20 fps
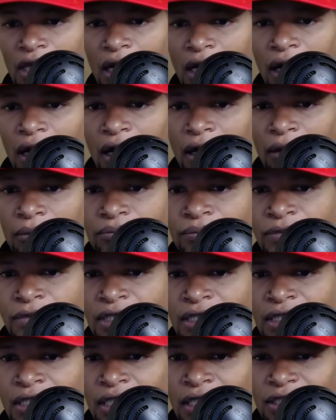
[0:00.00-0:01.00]

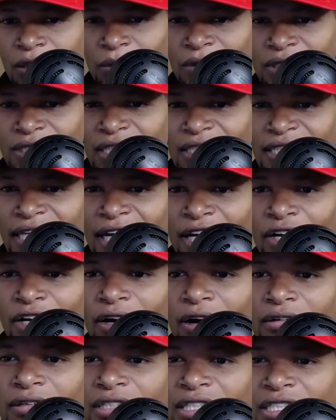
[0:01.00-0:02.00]
Someone says, yeah,
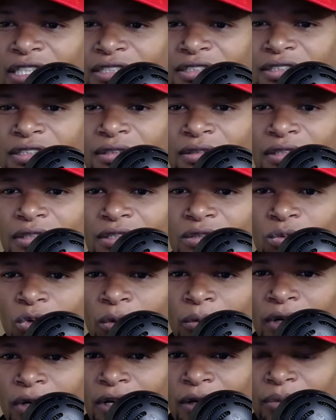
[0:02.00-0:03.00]
gardening soon. It's
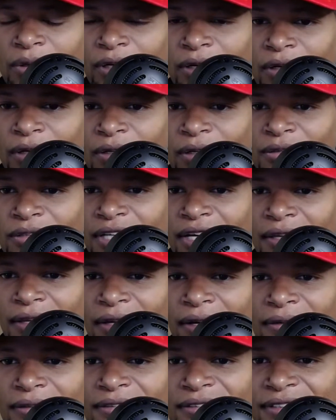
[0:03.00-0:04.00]
warming up here. A cold day
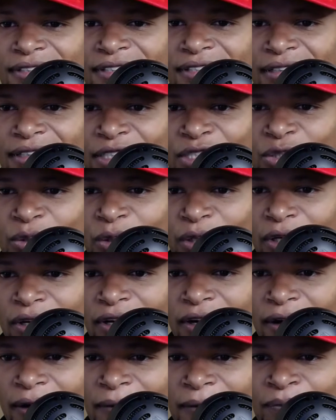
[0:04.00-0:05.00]
though. Enjoy your
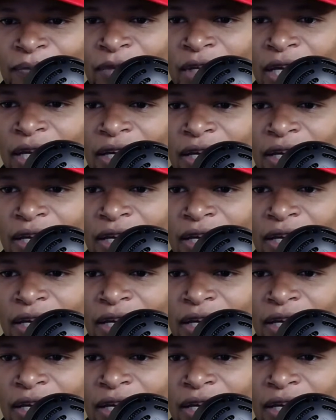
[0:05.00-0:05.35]
garden.